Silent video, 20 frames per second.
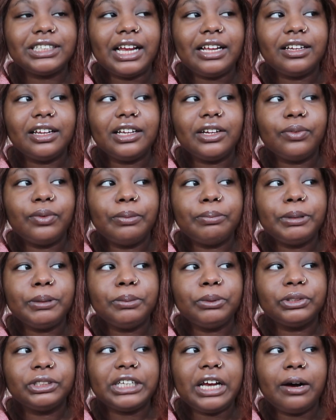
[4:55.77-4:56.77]
I like when
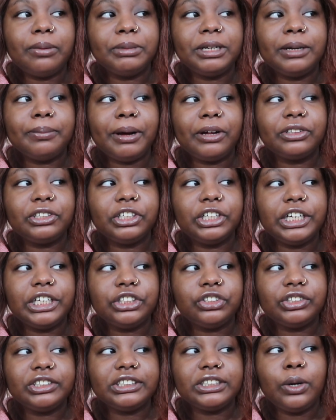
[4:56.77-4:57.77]
people tell me about their
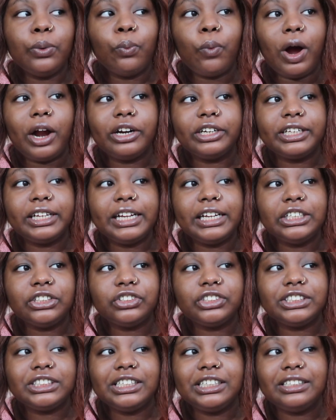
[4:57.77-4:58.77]
interest and why are they
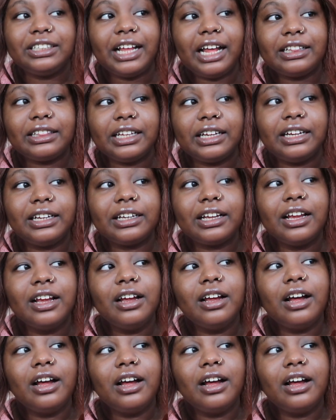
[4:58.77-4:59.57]
interested in that thing.